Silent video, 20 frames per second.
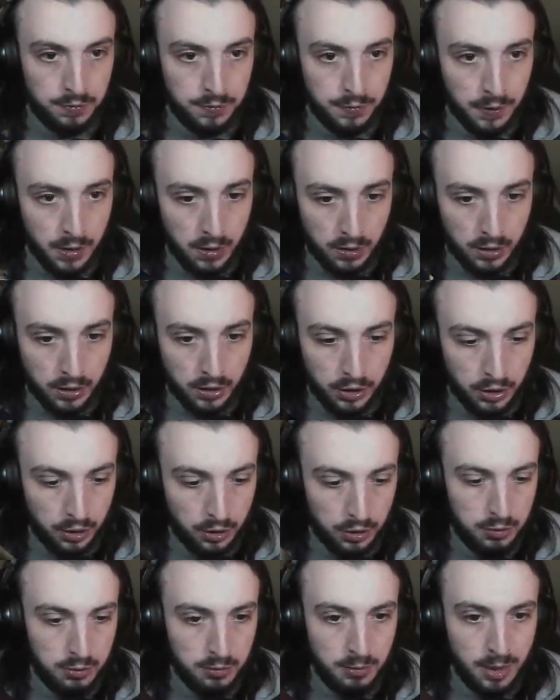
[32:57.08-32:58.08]
Fuck
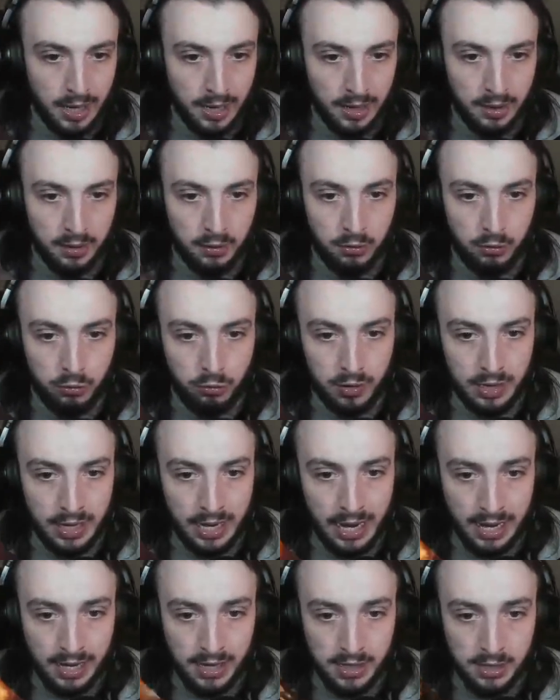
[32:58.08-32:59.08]
you, man.
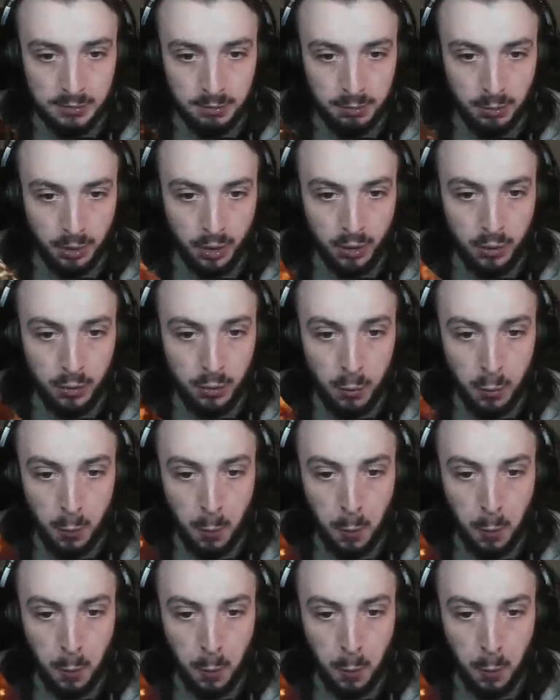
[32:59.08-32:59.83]
Relax, bro.